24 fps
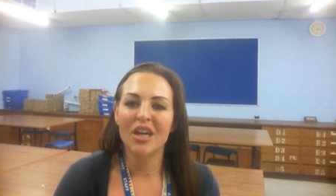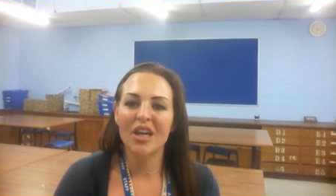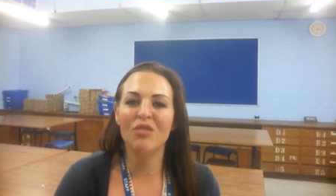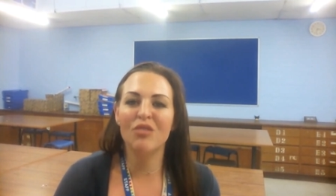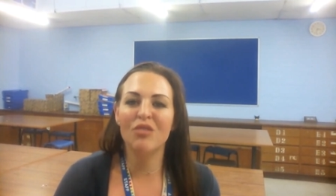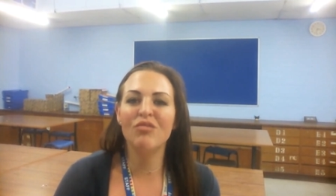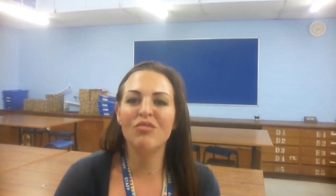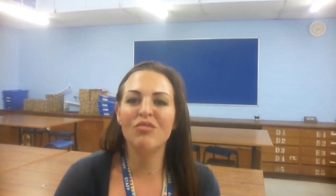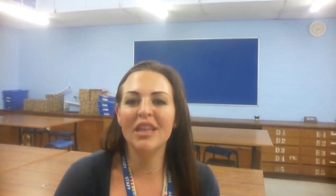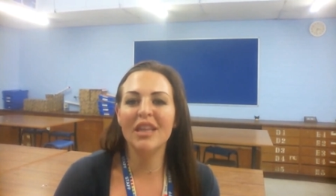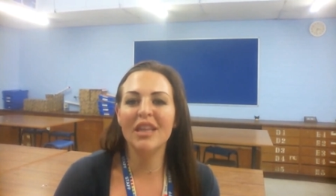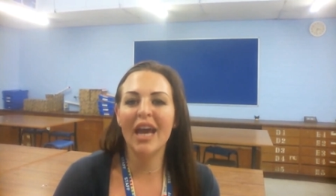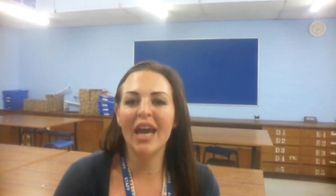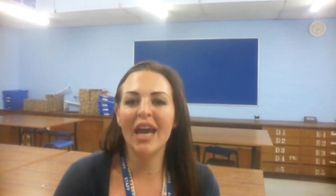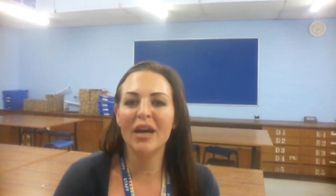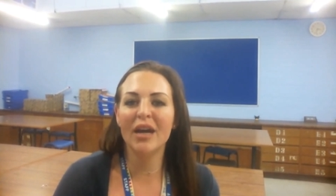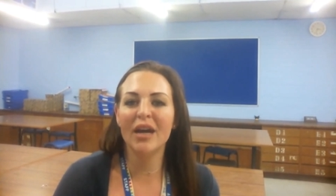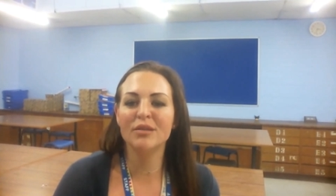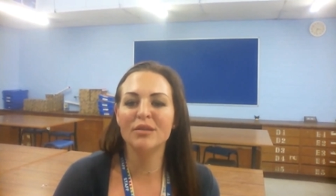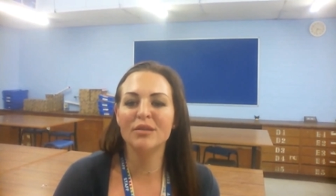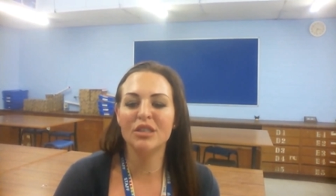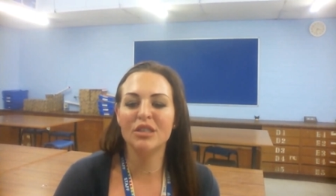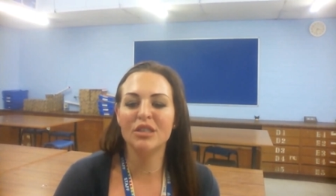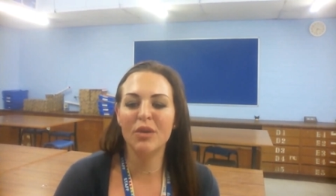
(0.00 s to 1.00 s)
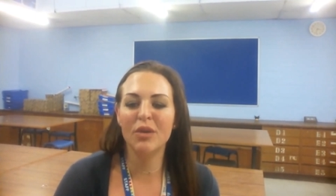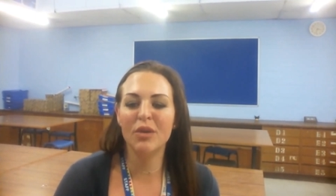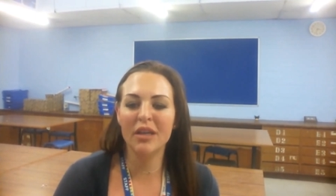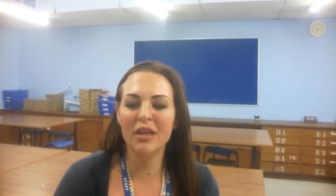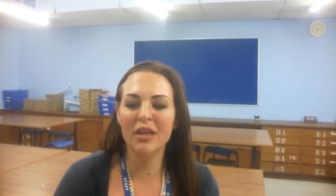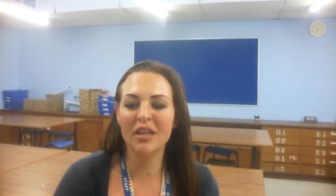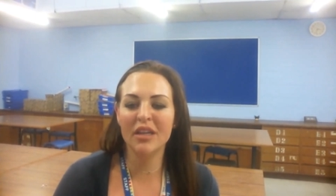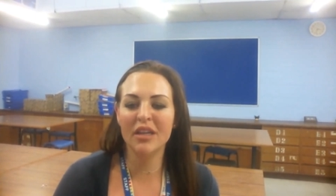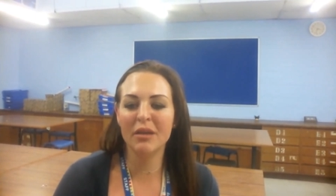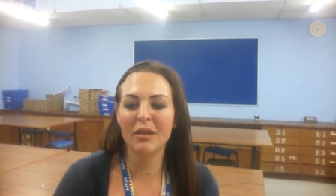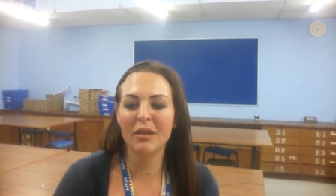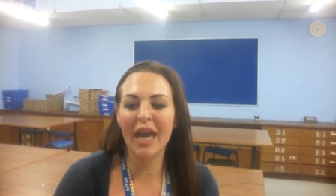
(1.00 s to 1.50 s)
and really helps to
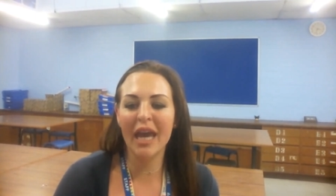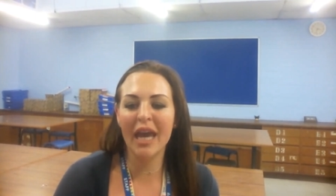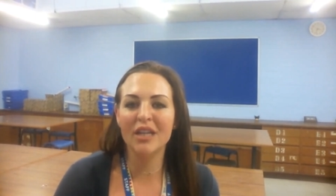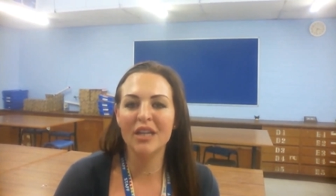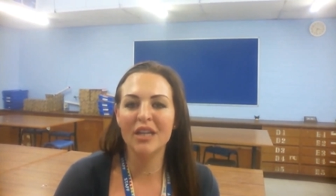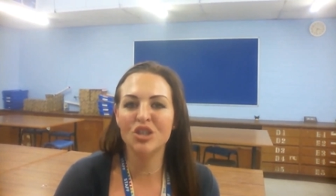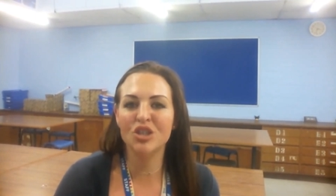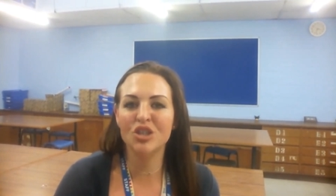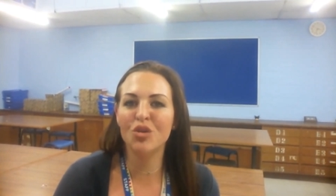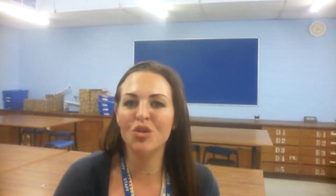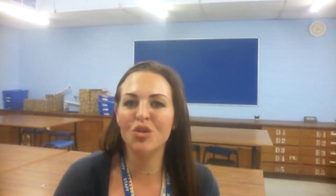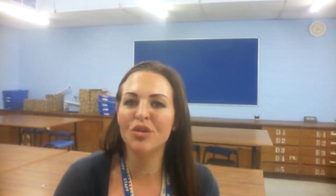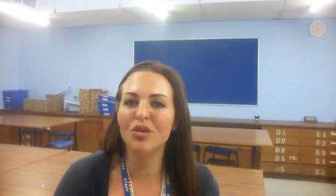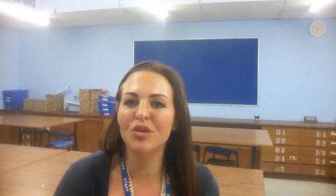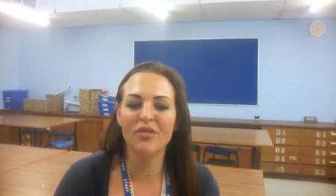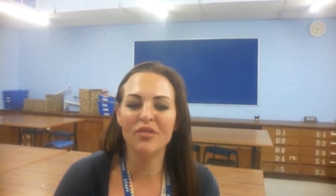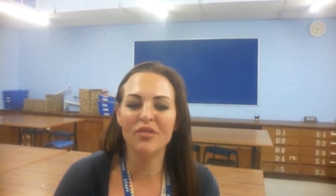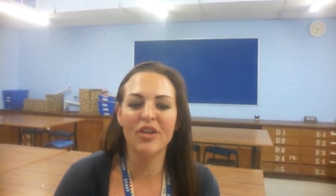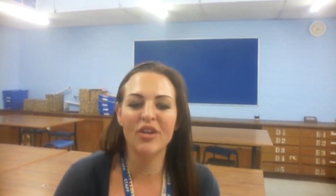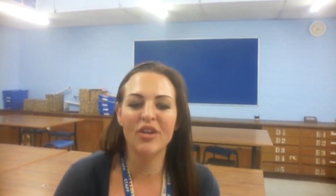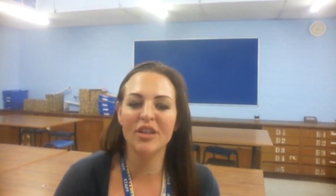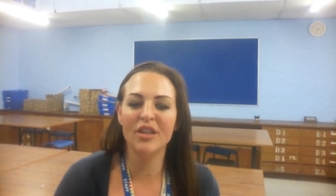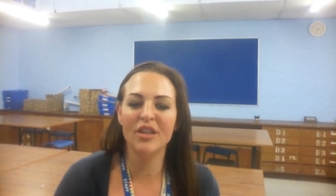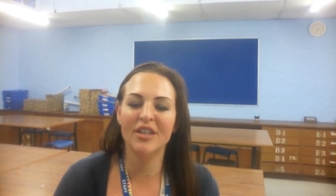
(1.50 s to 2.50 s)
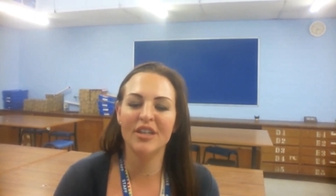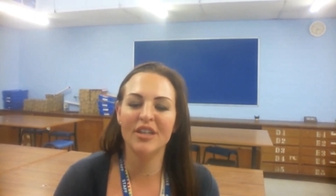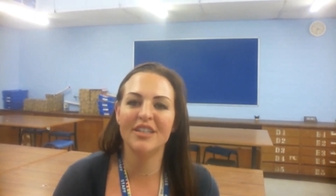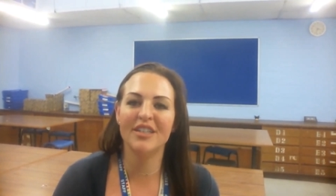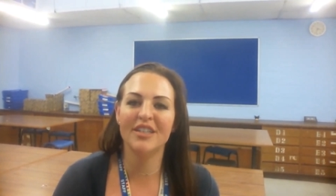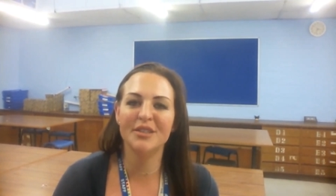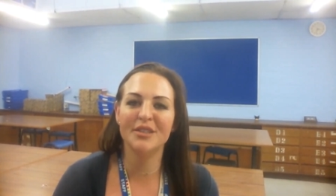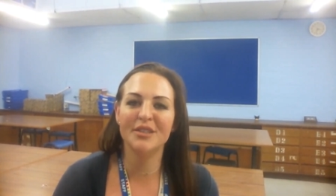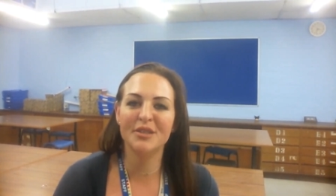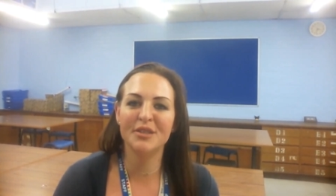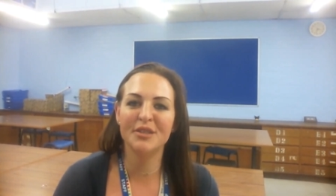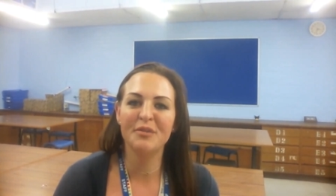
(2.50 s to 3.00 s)
engage all of our
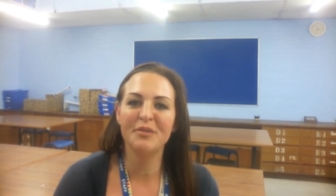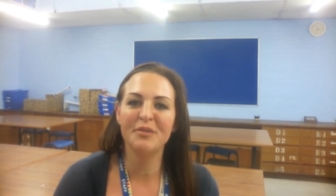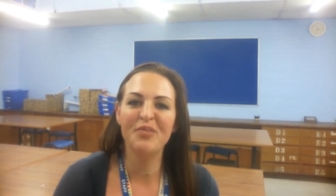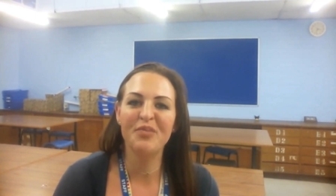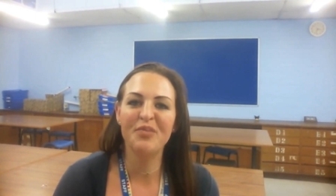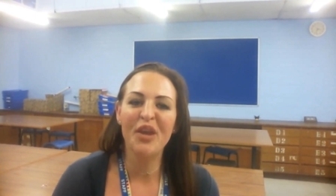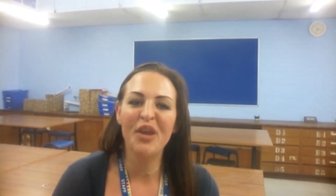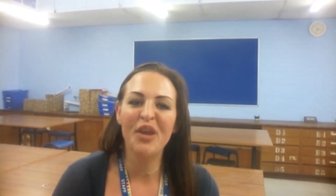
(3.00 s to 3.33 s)
learners.